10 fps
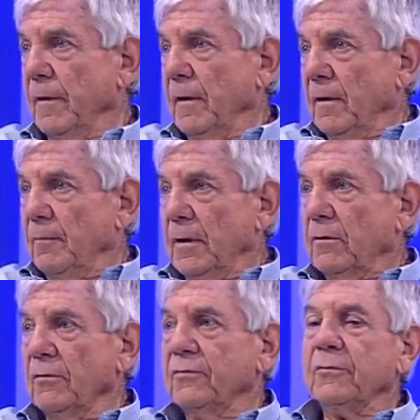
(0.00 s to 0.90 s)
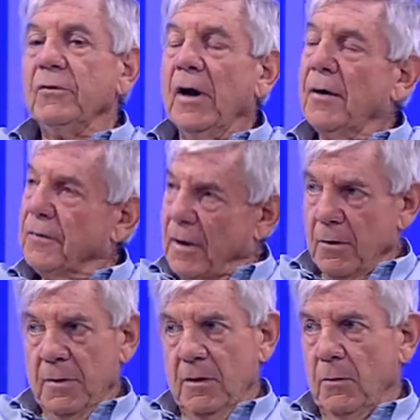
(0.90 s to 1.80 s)
Yeah. Because you don't
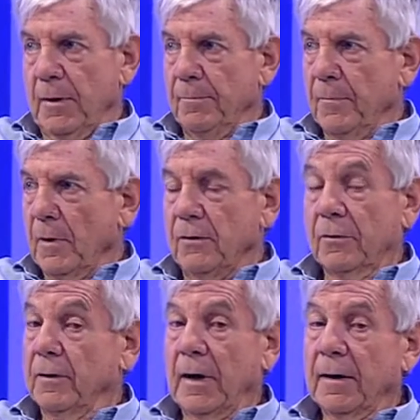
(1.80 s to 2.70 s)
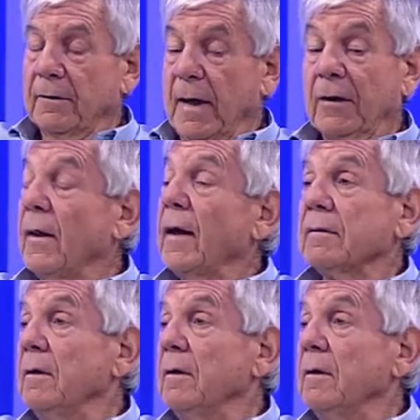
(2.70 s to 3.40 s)
go anywhere you can go outside.